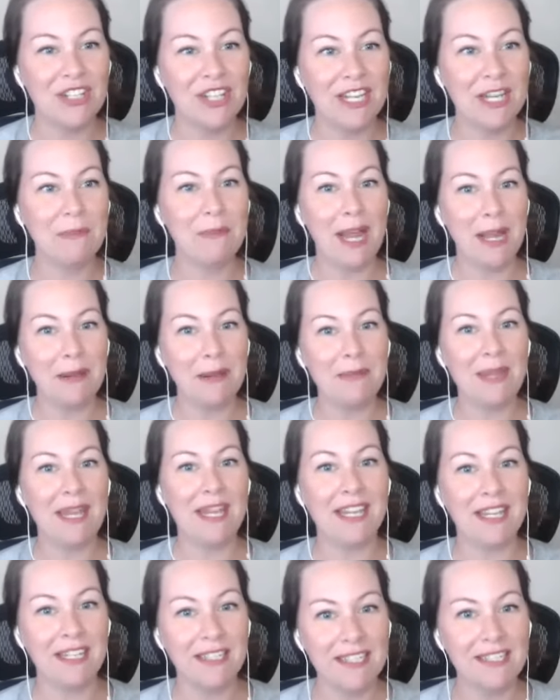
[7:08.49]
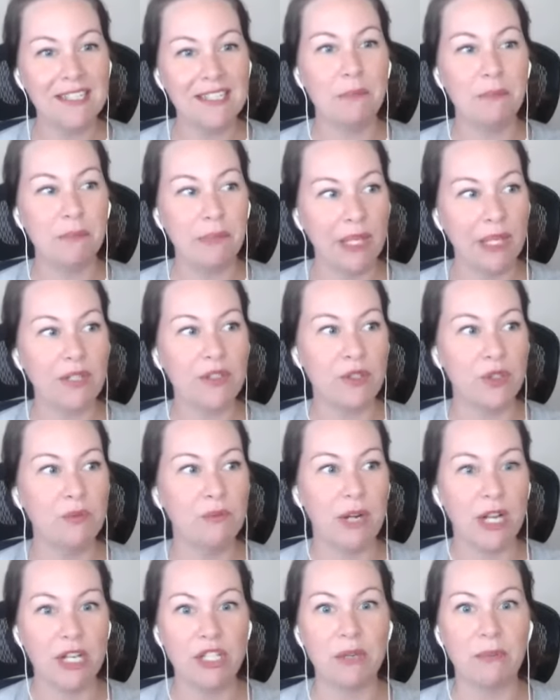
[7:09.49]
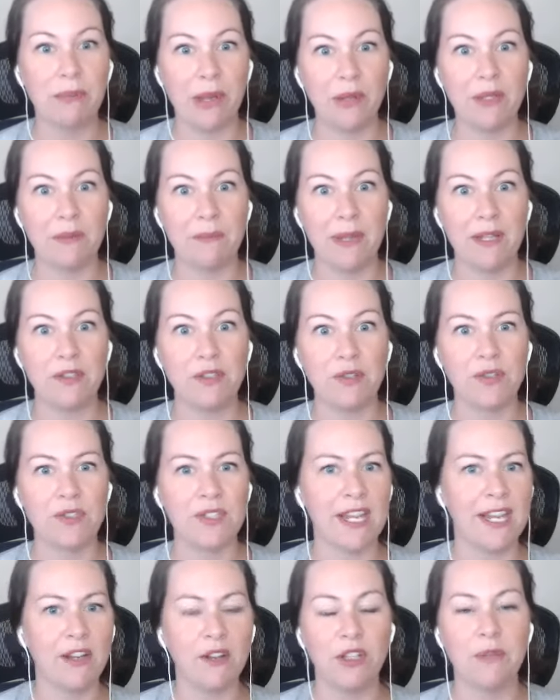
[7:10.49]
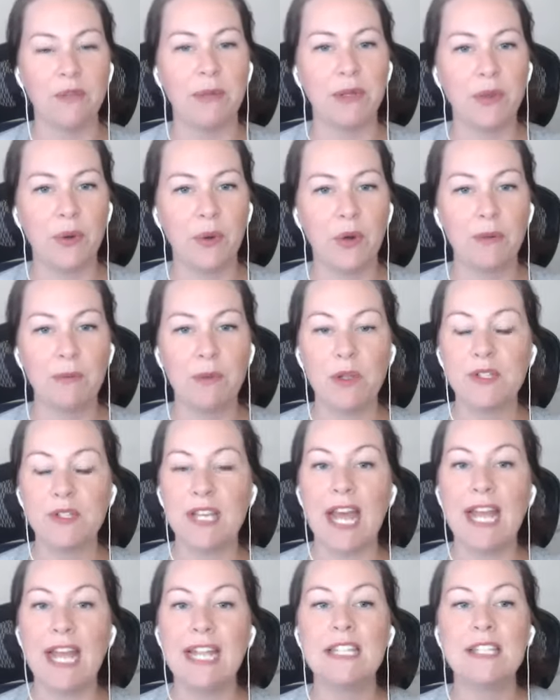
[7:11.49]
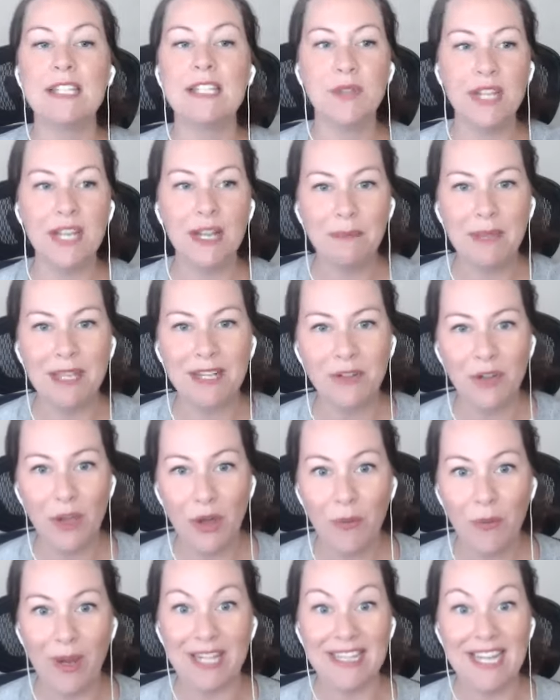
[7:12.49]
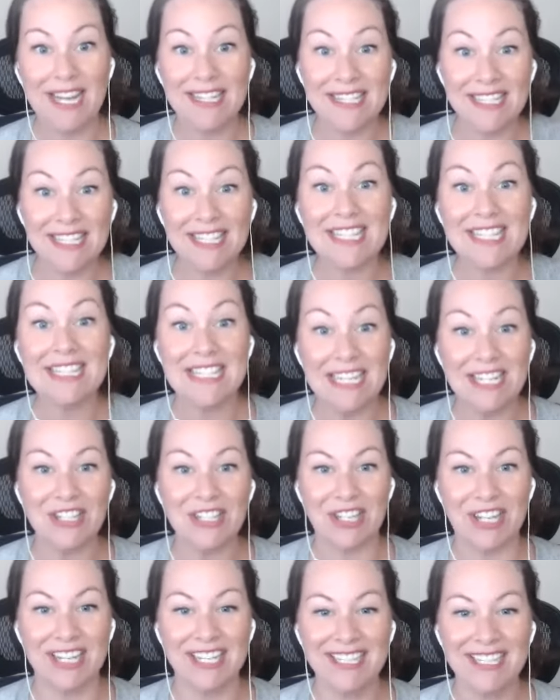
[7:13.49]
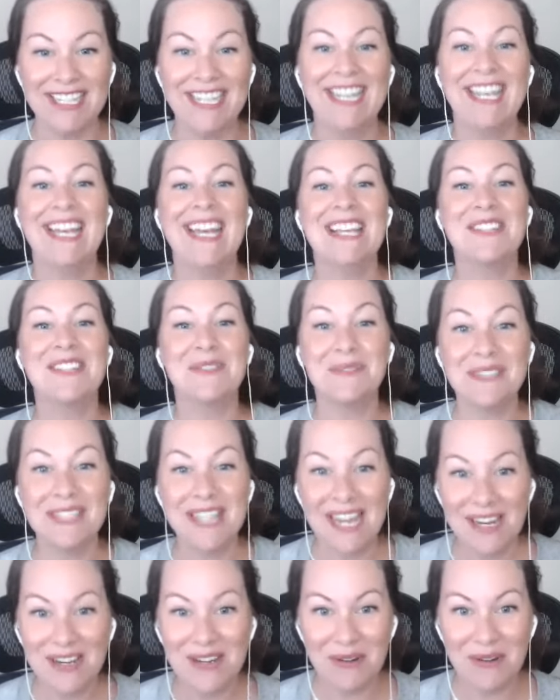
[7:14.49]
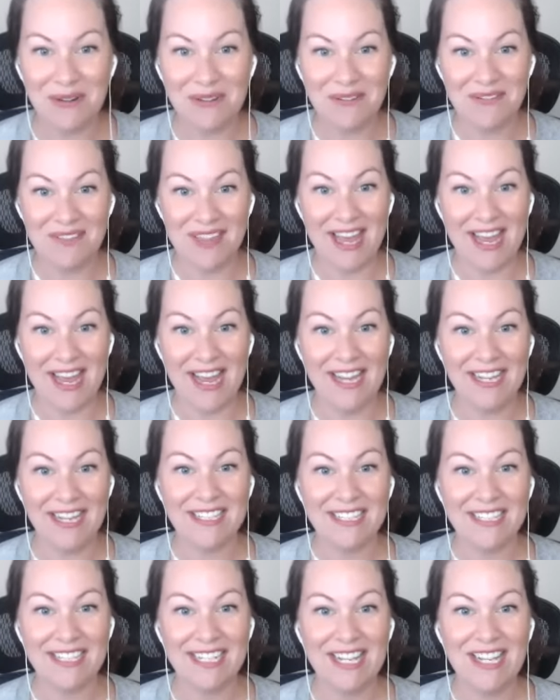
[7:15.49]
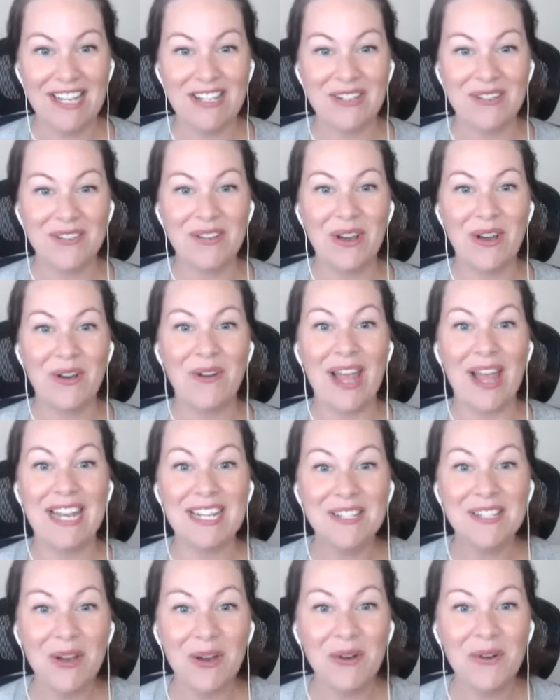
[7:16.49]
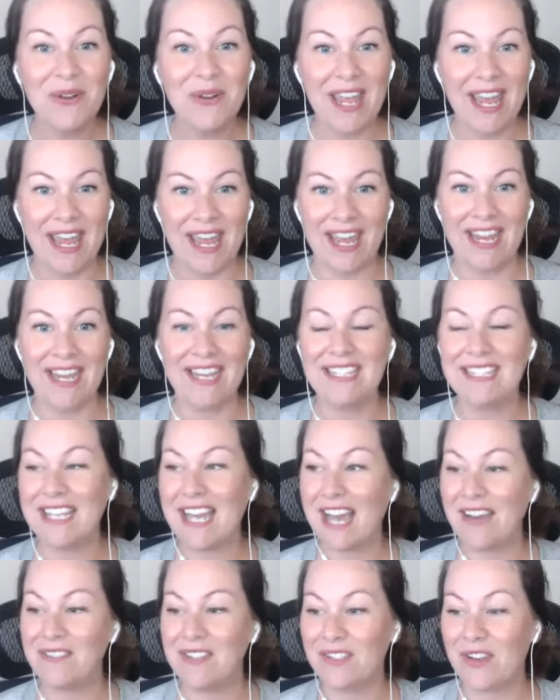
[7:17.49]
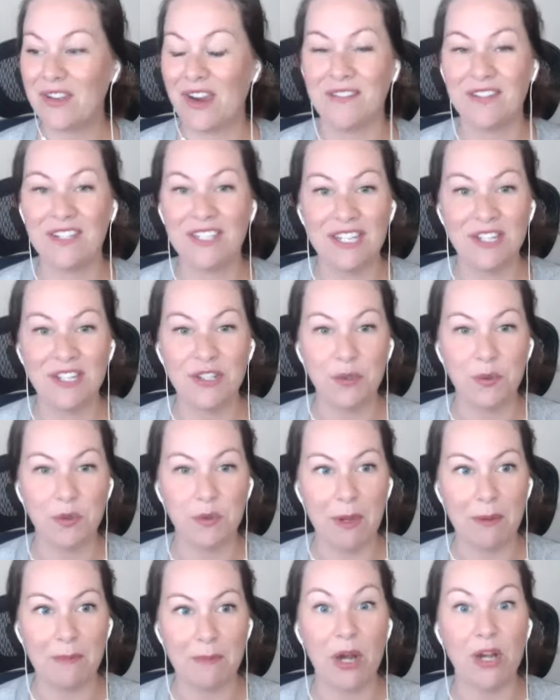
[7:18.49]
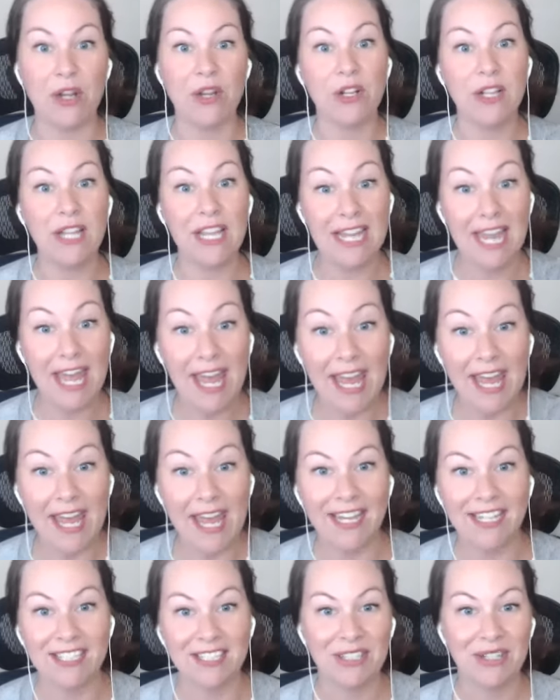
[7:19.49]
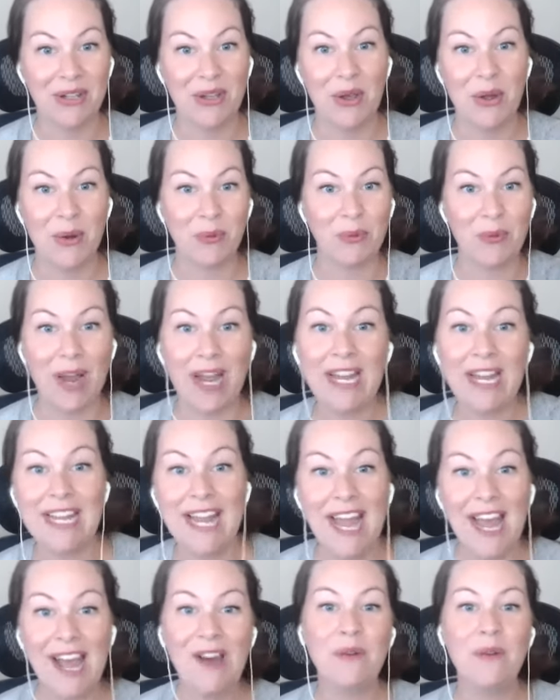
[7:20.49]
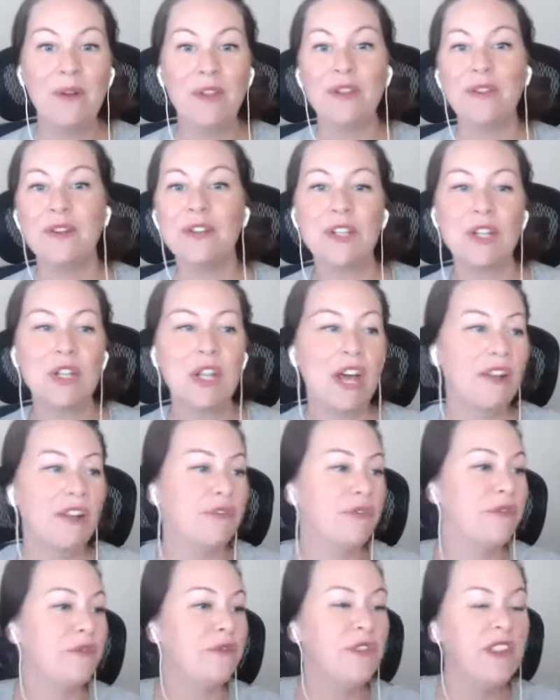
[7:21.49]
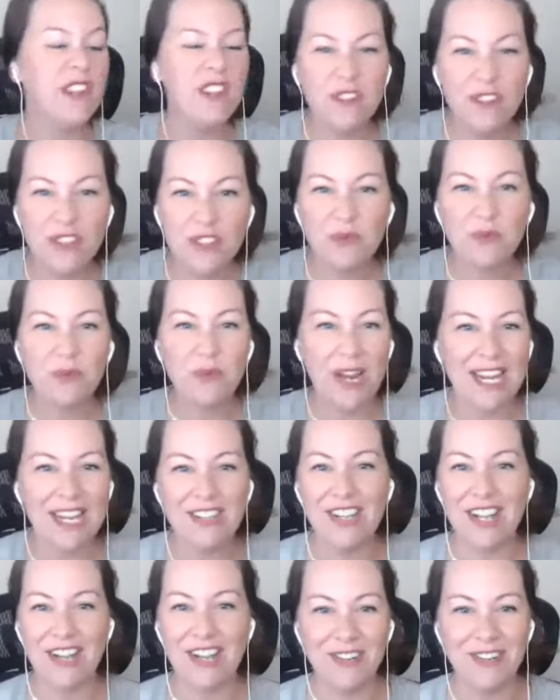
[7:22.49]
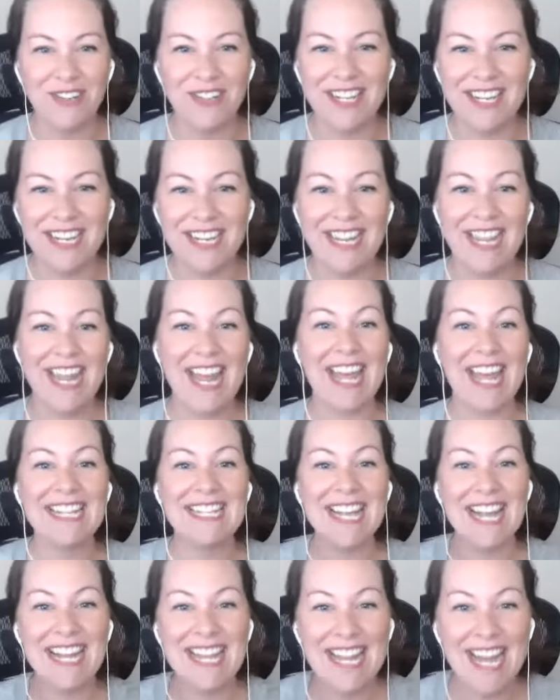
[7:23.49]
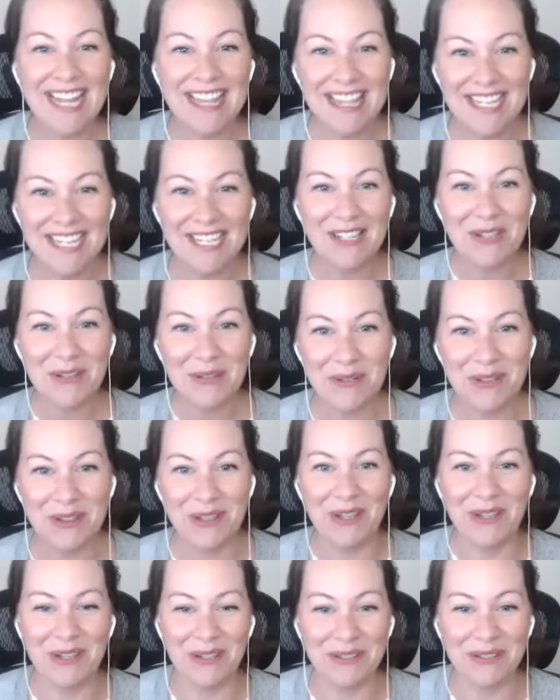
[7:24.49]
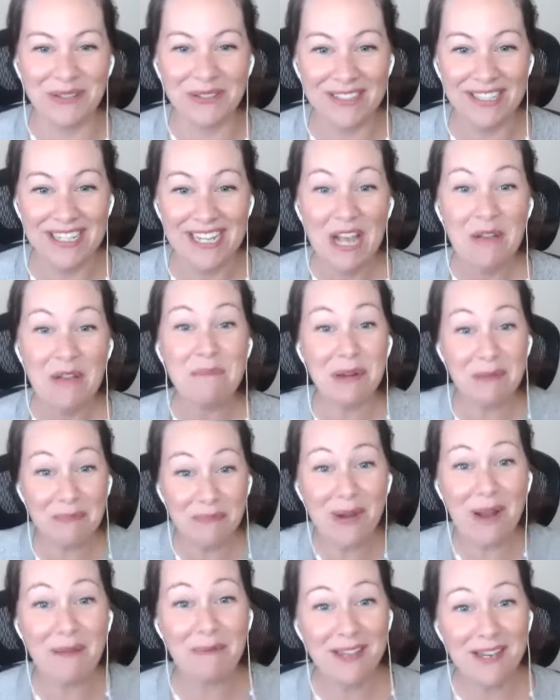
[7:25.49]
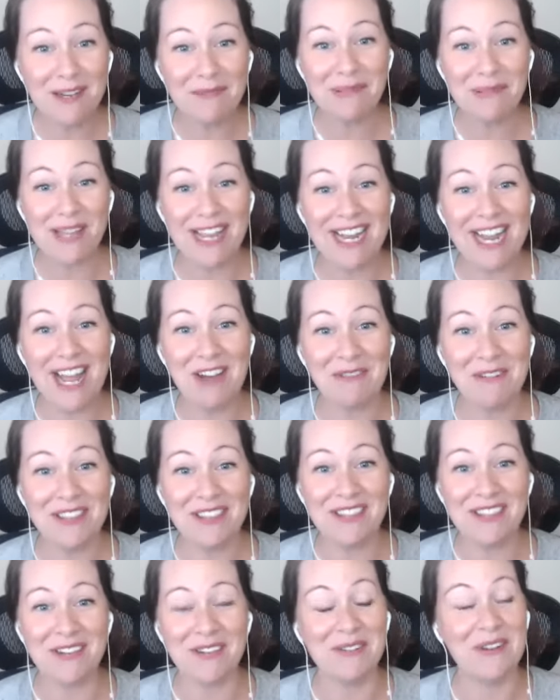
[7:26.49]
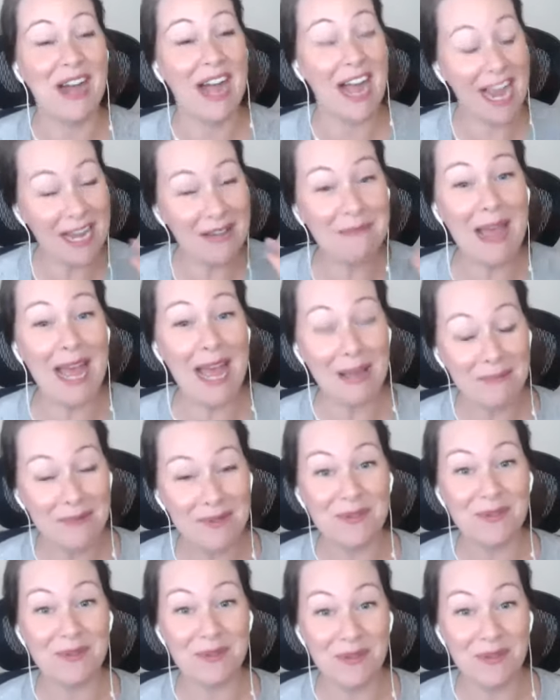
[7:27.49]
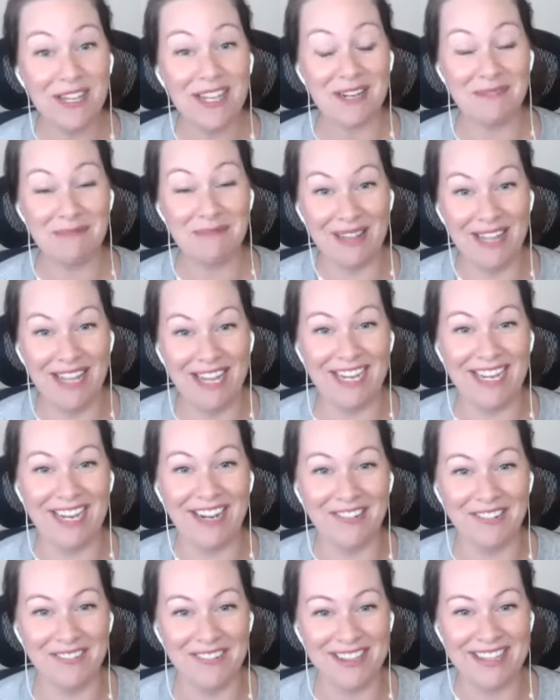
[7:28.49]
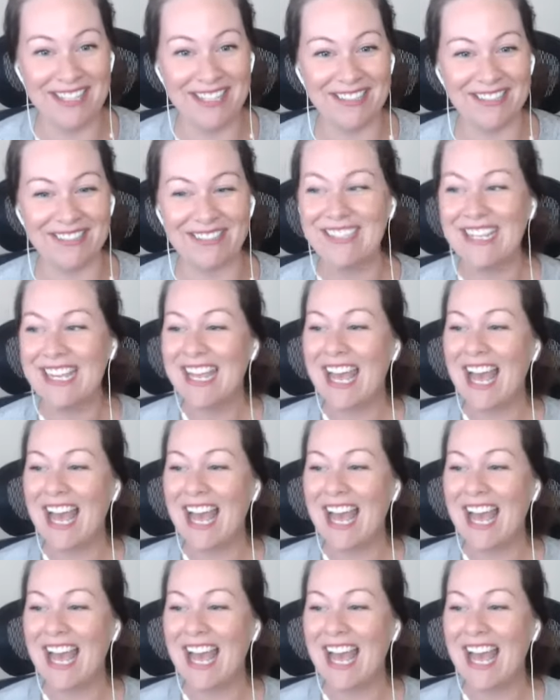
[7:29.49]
Like, am I making this a bit too much about the menstrual cycle and about the hormones? And so then I'm like, no, wait, that's a condition. So let go of that, and it's okay to have these conversations with my partner. Like, hey, right now there is a lot of fierce rage energy, and it's got nothing to do with you, but I'm probably going to play it out with you. I am absolutely going to play it out with you.